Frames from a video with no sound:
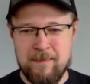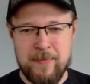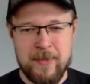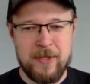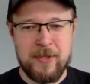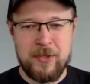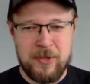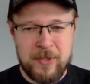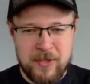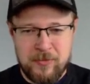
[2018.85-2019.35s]

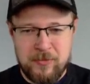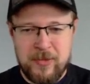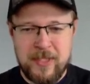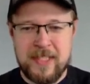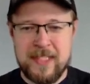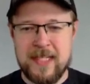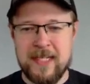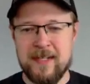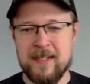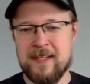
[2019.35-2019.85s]
But you can
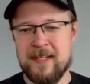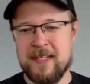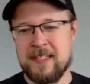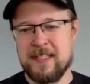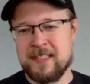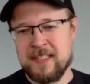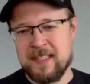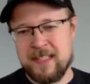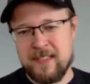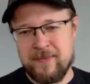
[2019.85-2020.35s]
retell
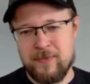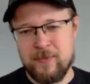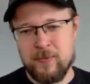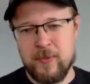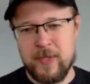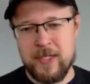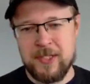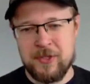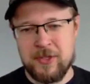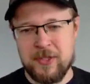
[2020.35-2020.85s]
things in different
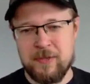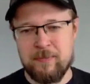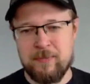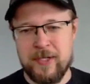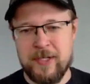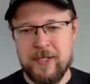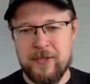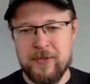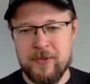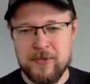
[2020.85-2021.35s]
ways. You can
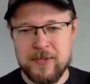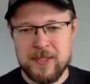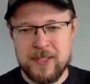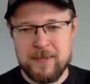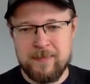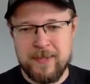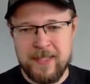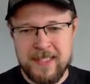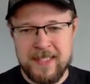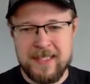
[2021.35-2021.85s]
bring your own
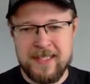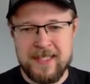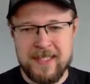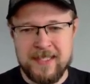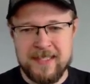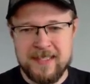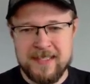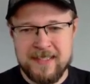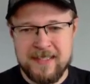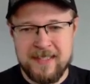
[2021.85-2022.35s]
spin to
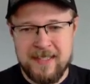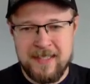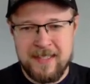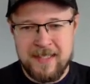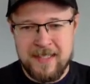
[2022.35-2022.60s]
things.